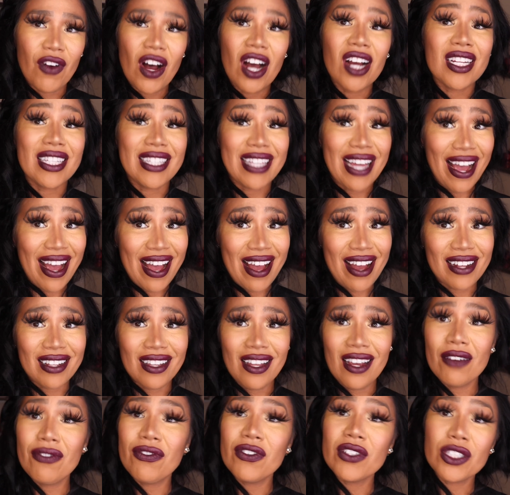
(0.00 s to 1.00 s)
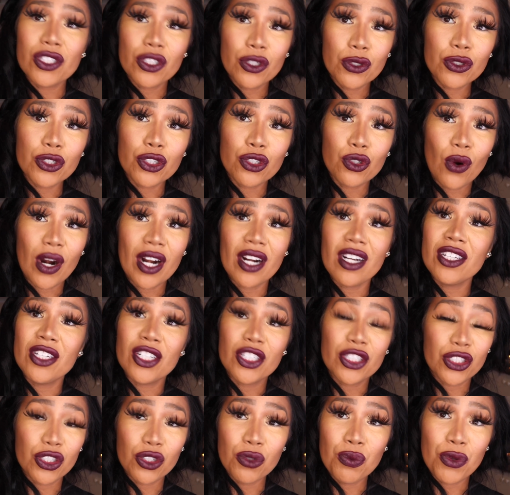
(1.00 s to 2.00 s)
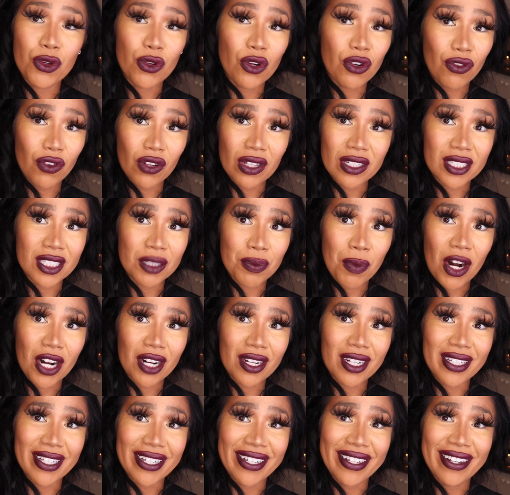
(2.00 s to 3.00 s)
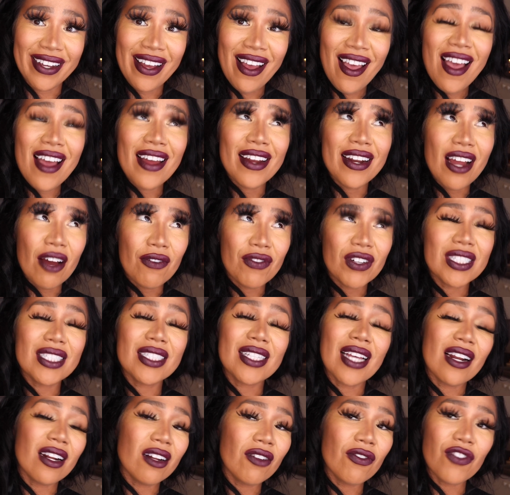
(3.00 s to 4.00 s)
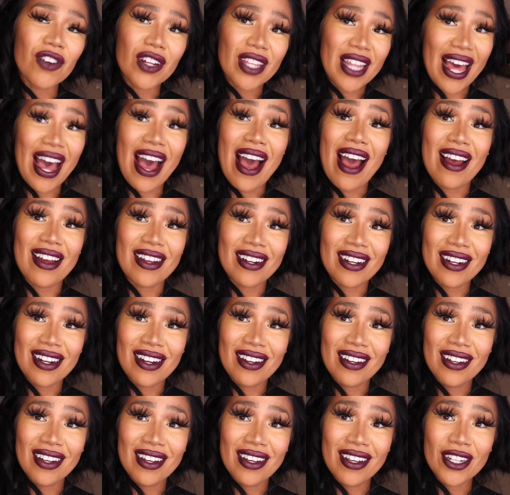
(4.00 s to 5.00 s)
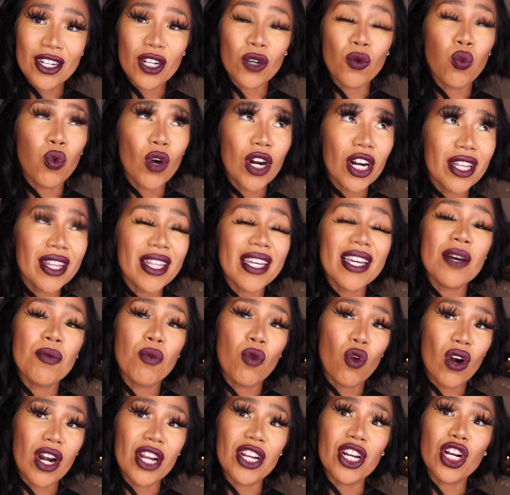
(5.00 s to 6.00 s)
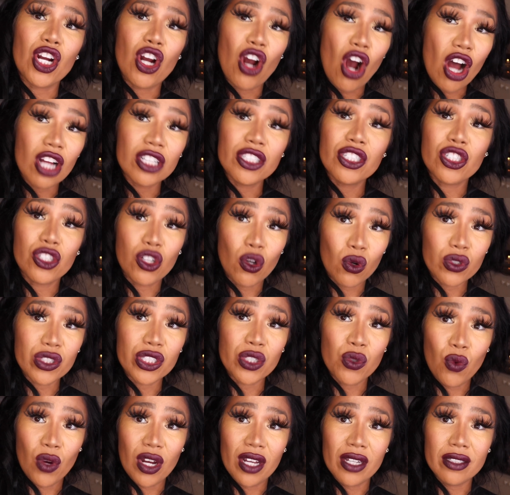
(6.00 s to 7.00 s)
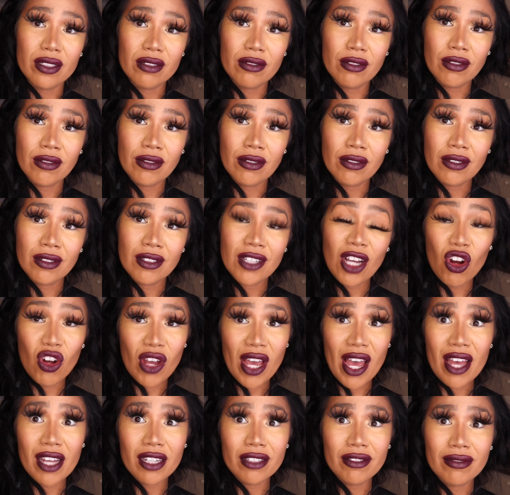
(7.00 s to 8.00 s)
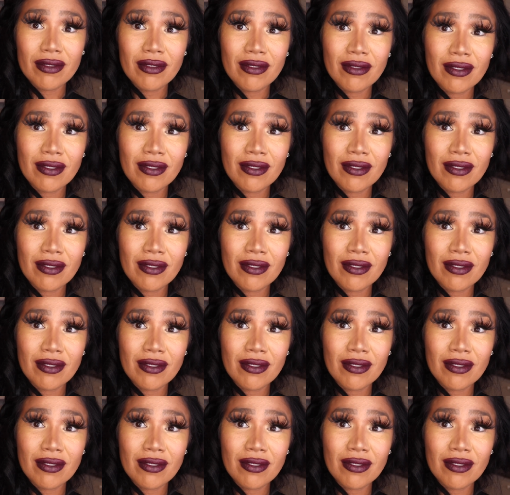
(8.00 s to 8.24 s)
Fuck that. Life is too short and you're too beautiful and sparkly. Never settle for that. You're worthy of more. You're God's chosen one. Okay?